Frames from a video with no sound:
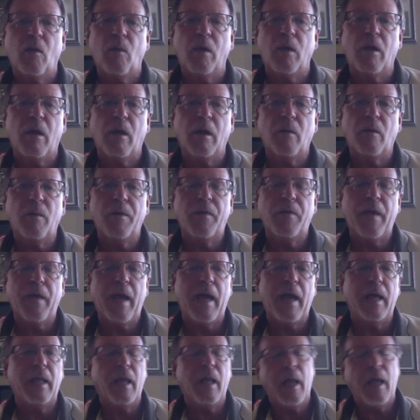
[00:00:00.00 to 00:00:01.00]
along with
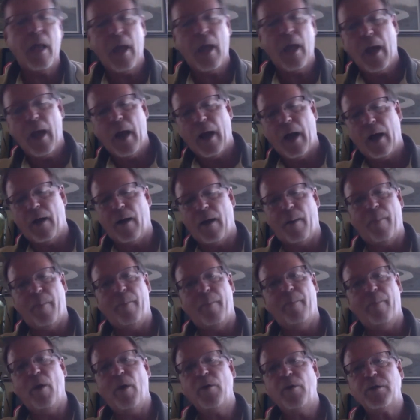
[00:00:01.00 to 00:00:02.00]
that,
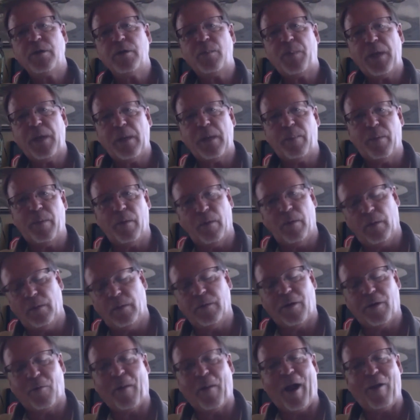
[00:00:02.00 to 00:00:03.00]
most people
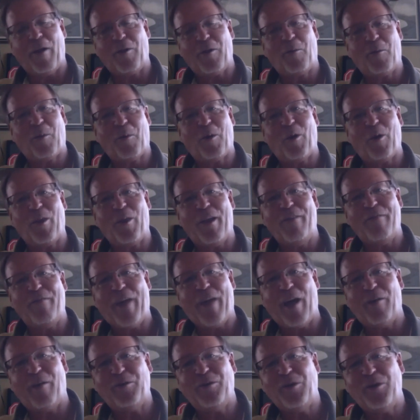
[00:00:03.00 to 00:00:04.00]
around the world I
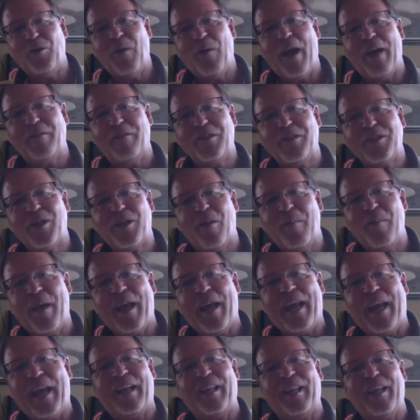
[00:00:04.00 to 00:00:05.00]
found do have some
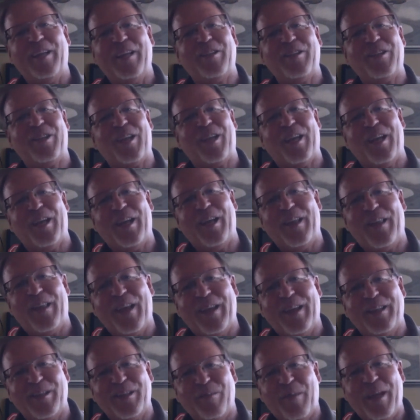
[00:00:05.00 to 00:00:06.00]
English. They
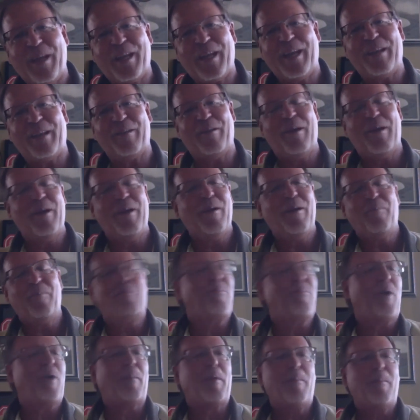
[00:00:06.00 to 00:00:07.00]
speak right. It
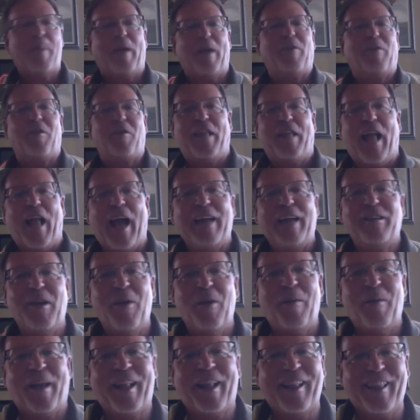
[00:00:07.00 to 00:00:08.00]
probably better than I
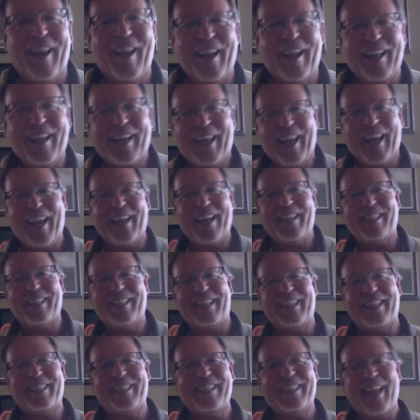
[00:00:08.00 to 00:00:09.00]
do in a lot of
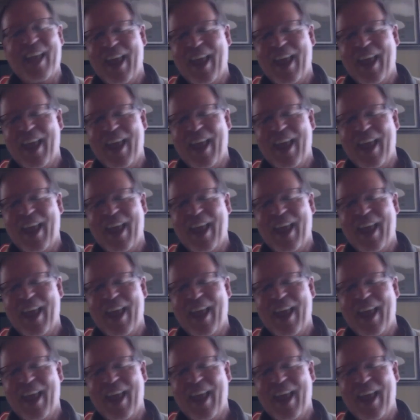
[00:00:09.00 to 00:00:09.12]
cases.